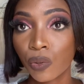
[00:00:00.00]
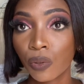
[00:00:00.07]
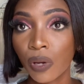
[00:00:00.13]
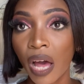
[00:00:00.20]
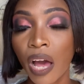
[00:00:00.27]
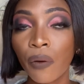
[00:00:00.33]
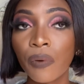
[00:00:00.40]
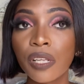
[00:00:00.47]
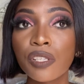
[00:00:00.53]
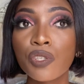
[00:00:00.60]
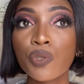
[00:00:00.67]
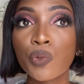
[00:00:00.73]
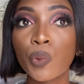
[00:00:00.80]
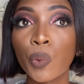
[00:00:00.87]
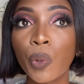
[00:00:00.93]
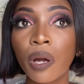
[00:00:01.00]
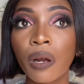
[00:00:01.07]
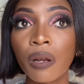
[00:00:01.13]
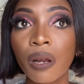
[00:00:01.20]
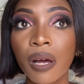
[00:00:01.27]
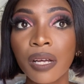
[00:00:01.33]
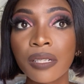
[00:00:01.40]
I went to a
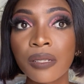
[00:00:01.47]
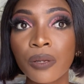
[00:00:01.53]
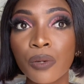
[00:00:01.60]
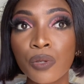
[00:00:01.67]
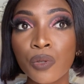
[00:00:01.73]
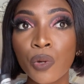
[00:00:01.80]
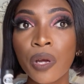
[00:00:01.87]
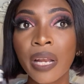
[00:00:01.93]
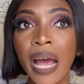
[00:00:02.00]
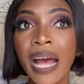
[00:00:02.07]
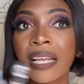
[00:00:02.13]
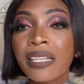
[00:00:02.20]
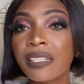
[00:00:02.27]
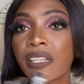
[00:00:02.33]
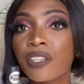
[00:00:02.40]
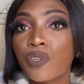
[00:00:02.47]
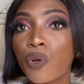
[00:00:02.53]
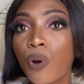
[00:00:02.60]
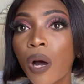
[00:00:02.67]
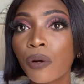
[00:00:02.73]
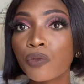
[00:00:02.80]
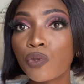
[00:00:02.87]
class because I didn't
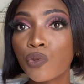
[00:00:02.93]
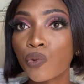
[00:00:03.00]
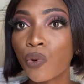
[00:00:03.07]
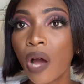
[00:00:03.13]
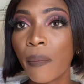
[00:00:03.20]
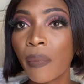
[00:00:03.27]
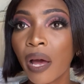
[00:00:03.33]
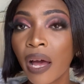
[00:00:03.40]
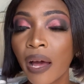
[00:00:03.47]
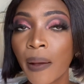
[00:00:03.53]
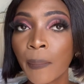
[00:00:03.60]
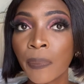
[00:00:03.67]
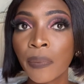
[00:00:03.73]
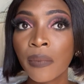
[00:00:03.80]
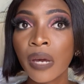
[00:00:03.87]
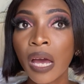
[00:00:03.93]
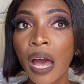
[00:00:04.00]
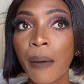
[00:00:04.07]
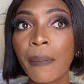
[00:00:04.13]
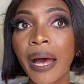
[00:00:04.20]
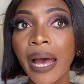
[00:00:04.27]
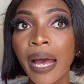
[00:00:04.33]
know how to do my
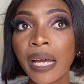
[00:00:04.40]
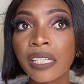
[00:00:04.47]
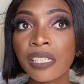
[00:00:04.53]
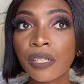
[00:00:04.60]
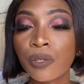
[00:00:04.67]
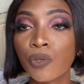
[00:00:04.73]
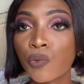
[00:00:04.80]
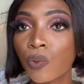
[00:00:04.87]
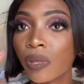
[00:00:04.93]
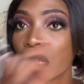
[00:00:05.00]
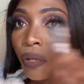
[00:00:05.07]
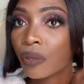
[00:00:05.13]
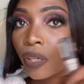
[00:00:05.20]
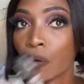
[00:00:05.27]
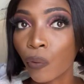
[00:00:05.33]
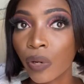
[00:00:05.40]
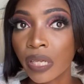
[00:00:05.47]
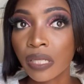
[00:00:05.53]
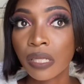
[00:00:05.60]
eyeshadows without the crease.